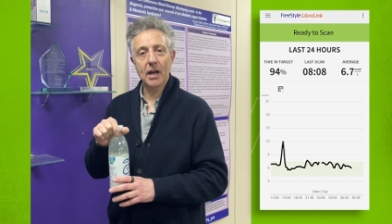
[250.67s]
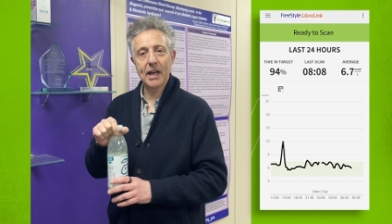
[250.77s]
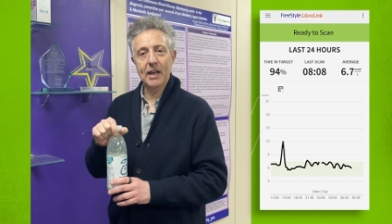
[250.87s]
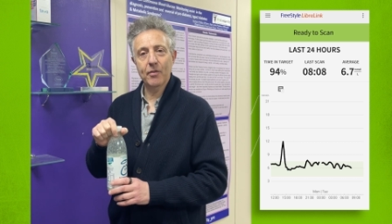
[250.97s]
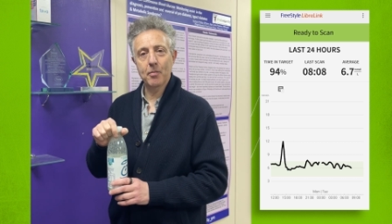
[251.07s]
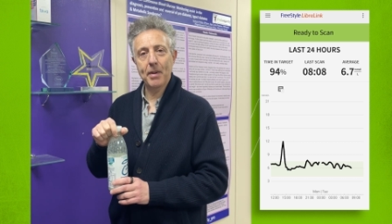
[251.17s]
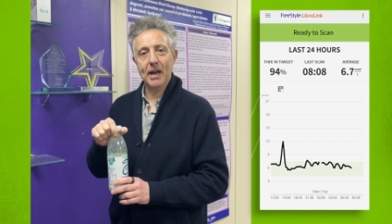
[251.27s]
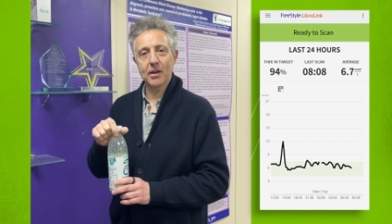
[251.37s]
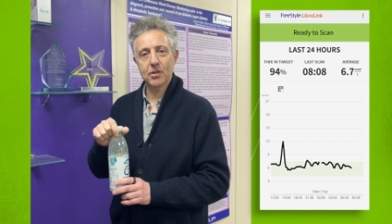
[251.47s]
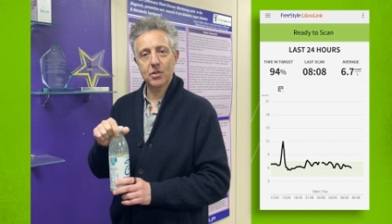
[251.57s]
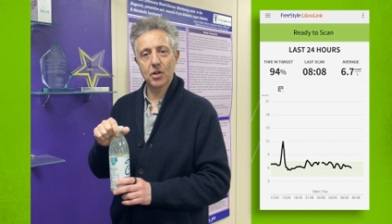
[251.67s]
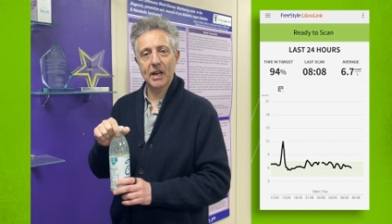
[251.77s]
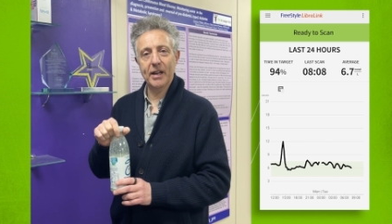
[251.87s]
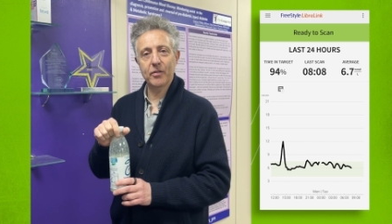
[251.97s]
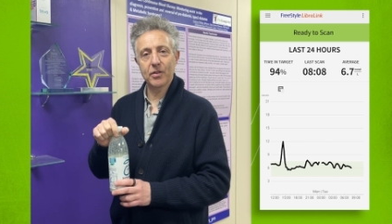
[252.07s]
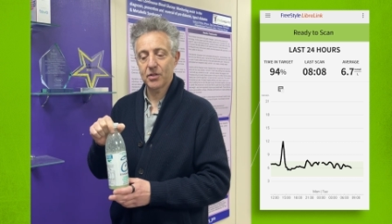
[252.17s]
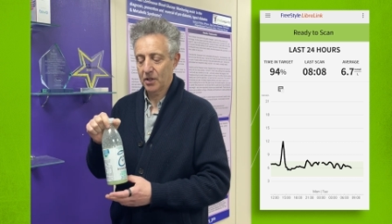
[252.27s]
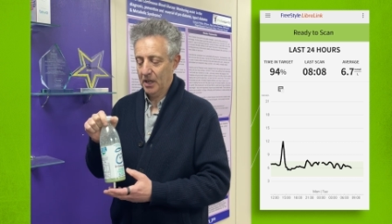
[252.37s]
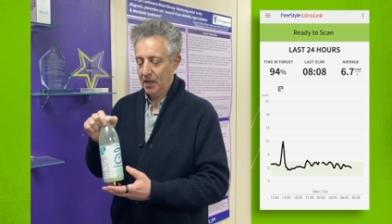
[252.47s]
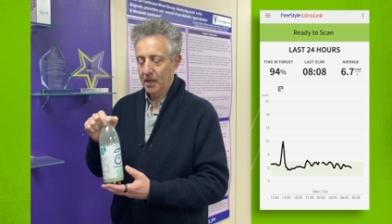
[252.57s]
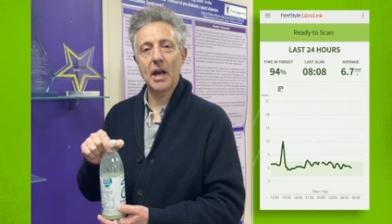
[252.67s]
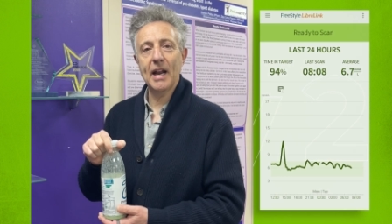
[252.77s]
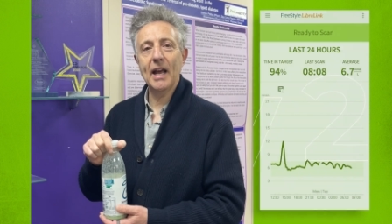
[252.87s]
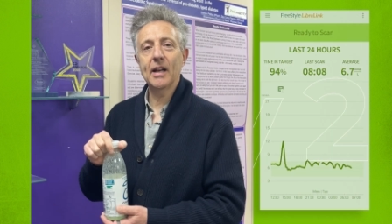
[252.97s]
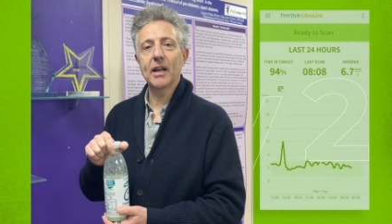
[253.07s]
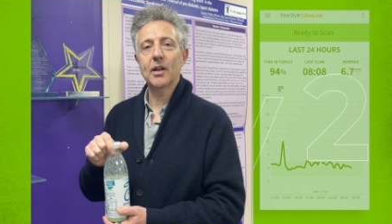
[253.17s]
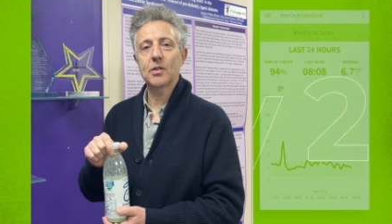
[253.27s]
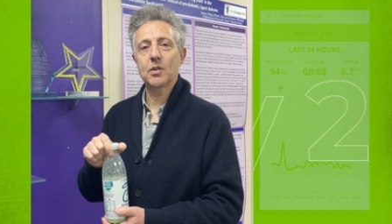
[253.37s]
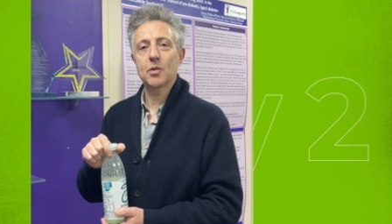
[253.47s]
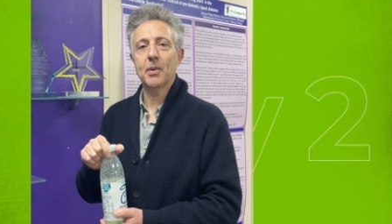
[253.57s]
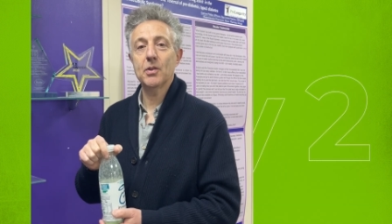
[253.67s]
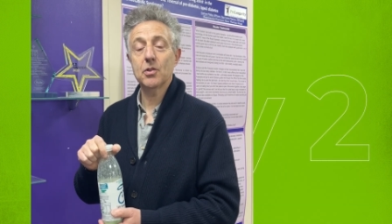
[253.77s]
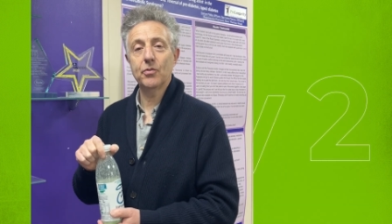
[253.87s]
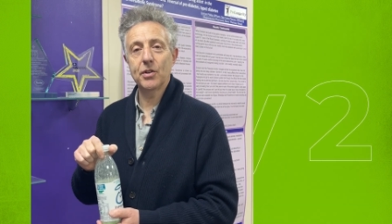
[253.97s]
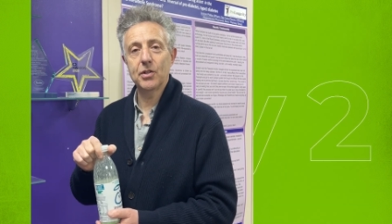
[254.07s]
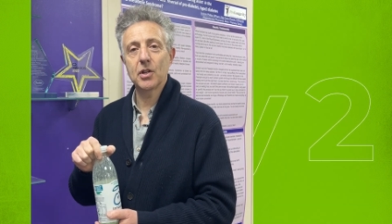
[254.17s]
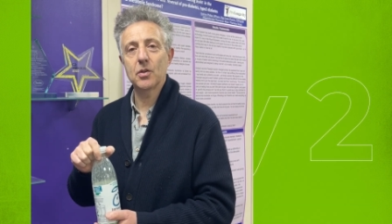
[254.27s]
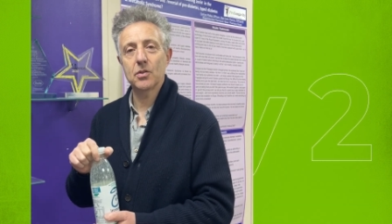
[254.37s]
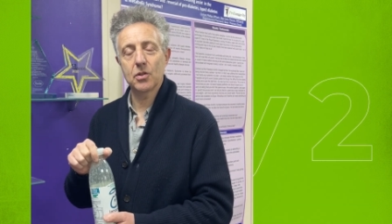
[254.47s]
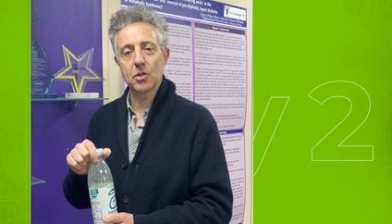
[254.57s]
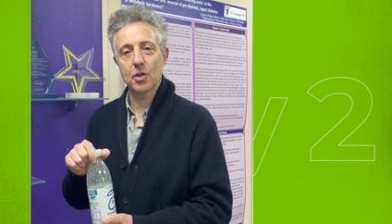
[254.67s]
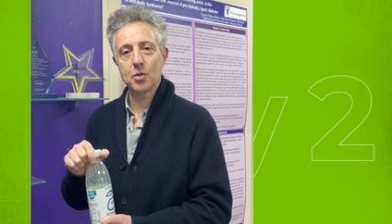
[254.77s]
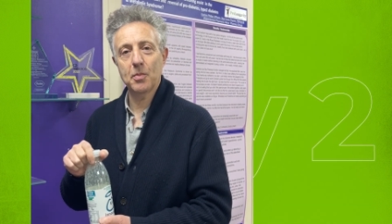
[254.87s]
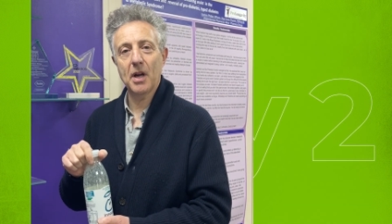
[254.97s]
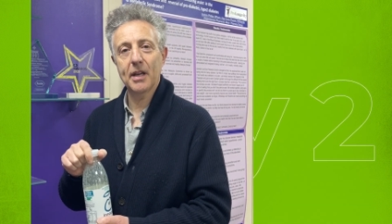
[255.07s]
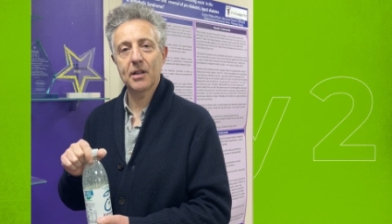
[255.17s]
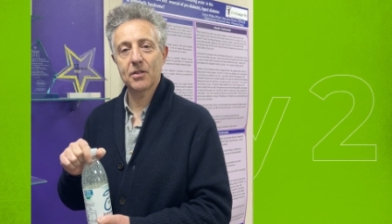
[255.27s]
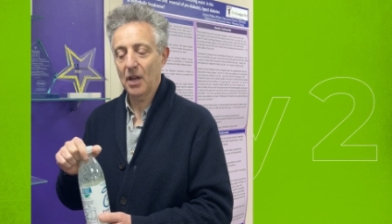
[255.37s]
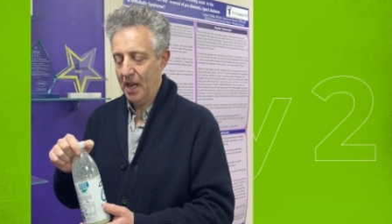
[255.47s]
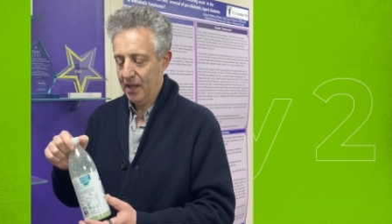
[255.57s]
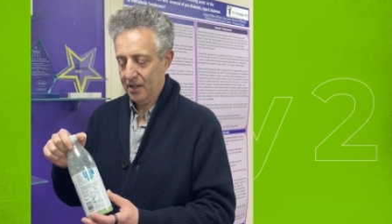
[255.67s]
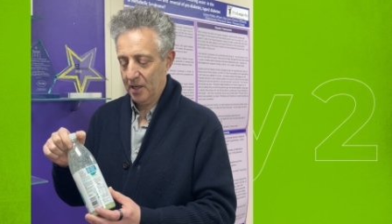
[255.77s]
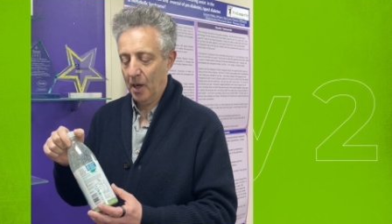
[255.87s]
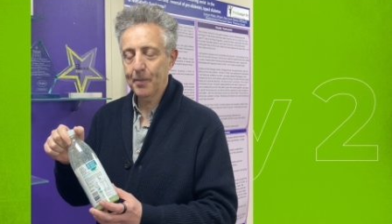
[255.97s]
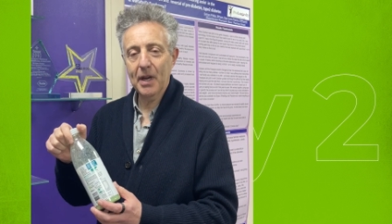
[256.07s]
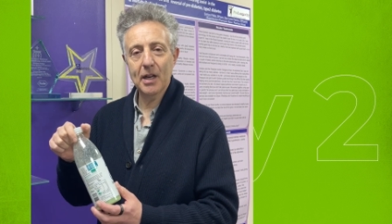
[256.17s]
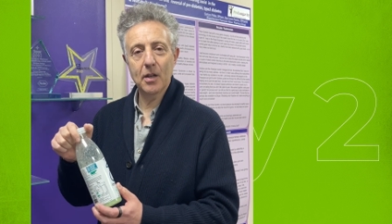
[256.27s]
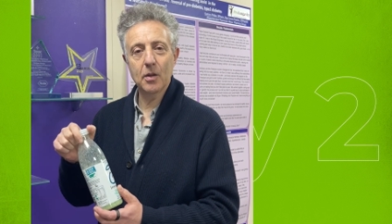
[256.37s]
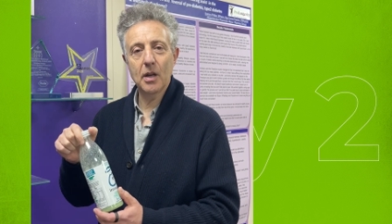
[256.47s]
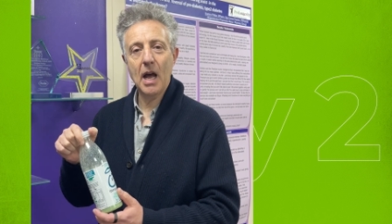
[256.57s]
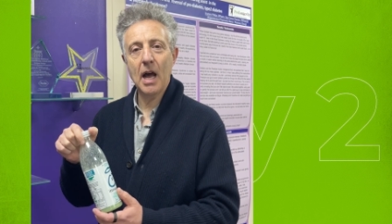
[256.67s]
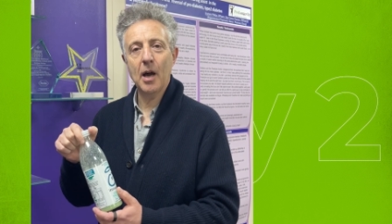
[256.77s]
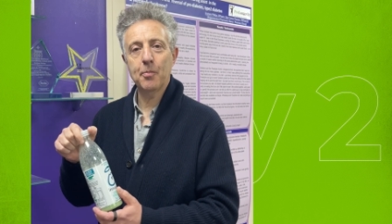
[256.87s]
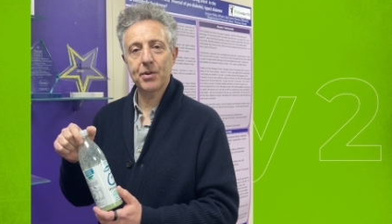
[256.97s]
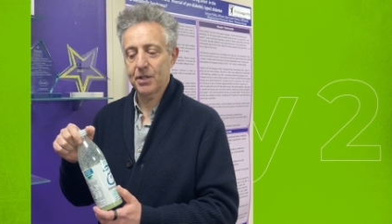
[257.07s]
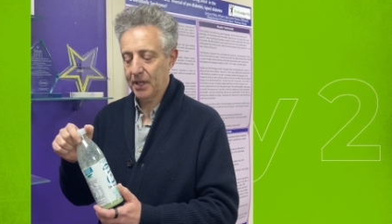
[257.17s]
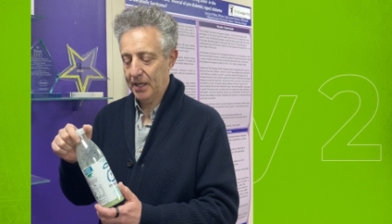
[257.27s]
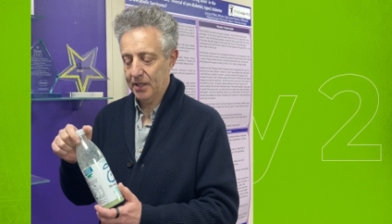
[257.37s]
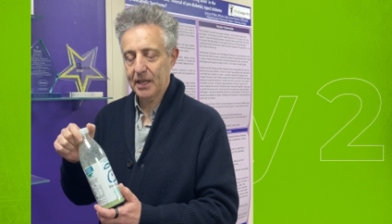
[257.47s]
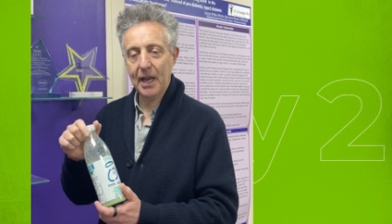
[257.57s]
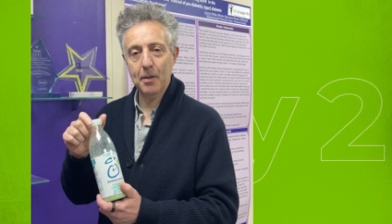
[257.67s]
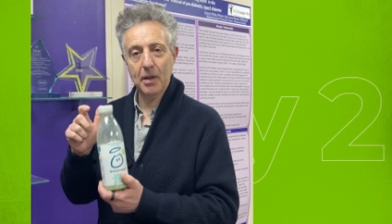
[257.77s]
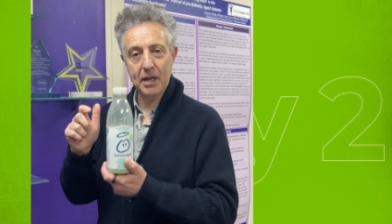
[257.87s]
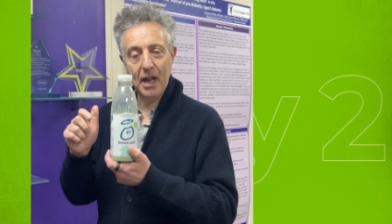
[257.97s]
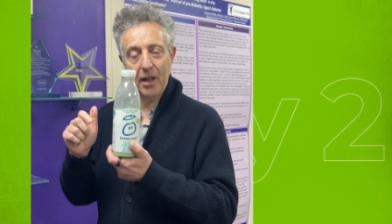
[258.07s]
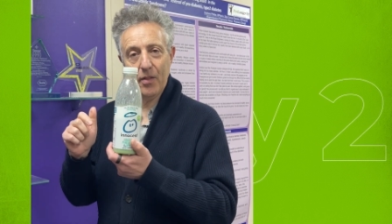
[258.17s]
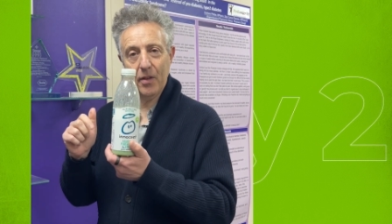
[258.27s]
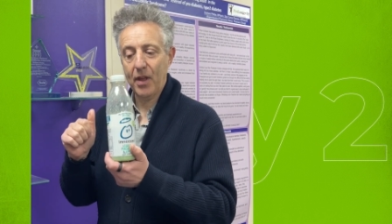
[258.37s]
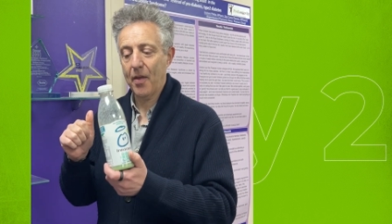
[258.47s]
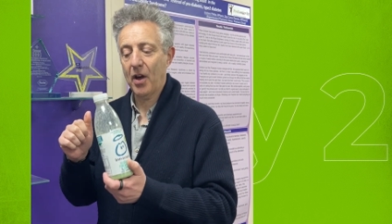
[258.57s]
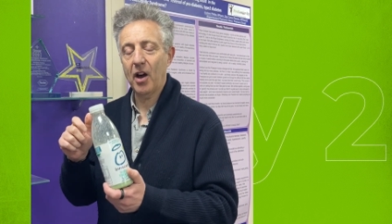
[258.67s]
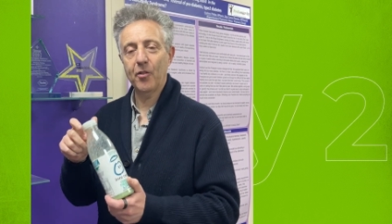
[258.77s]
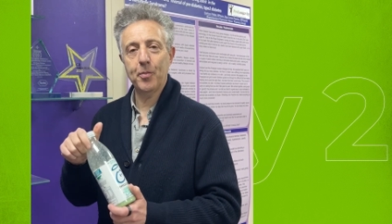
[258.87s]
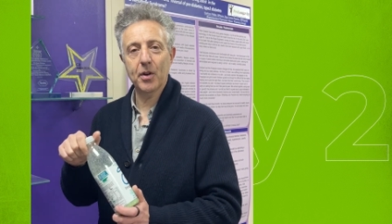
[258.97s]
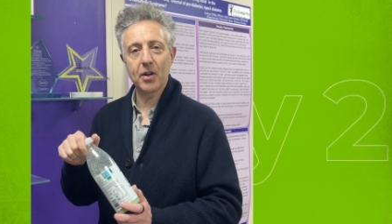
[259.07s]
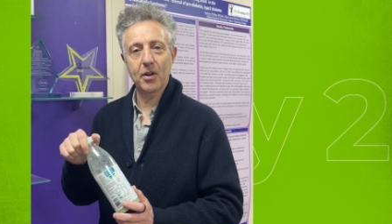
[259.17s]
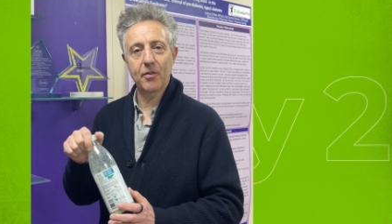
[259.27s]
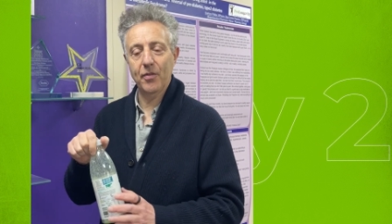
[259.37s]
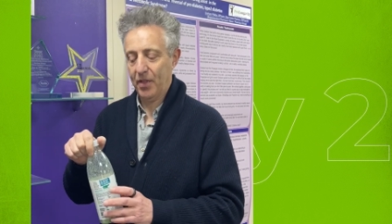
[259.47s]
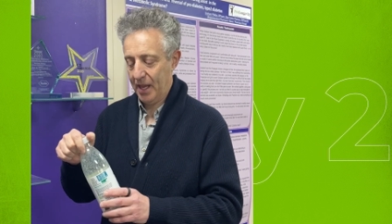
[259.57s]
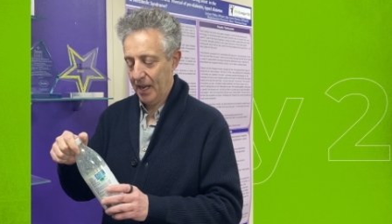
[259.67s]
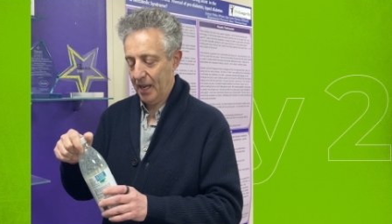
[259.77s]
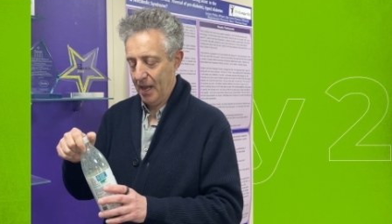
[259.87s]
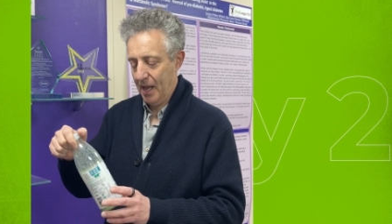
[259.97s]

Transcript: even balanced sugar levels. And allulose is supposed to reduce the sugar spikes. So now I'm going to proceed to take the other half bottle of the